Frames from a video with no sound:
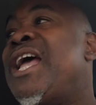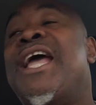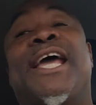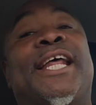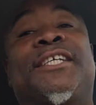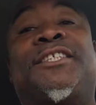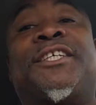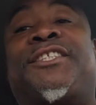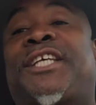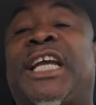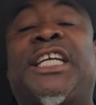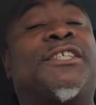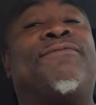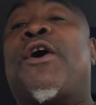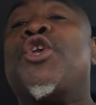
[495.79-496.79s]
It is the
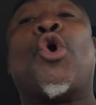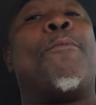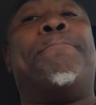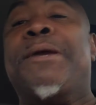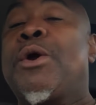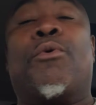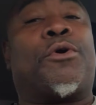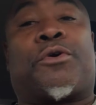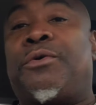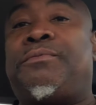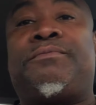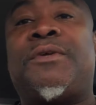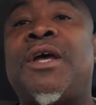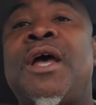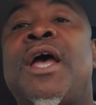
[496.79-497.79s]
season for your miracle.
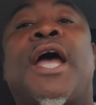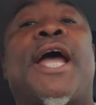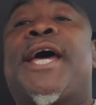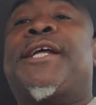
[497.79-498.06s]
It